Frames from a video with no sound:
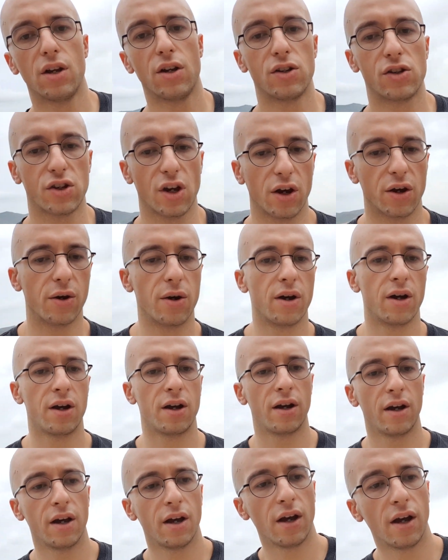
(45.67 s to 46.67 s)
So
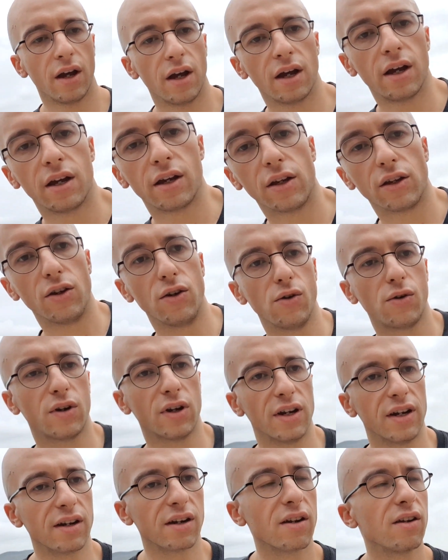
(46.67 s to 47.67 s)
you
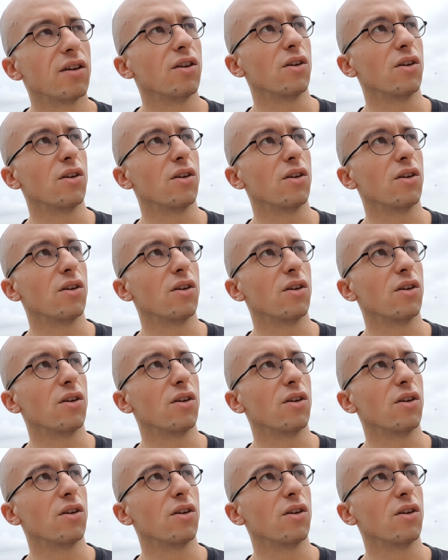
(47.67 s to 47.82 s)
can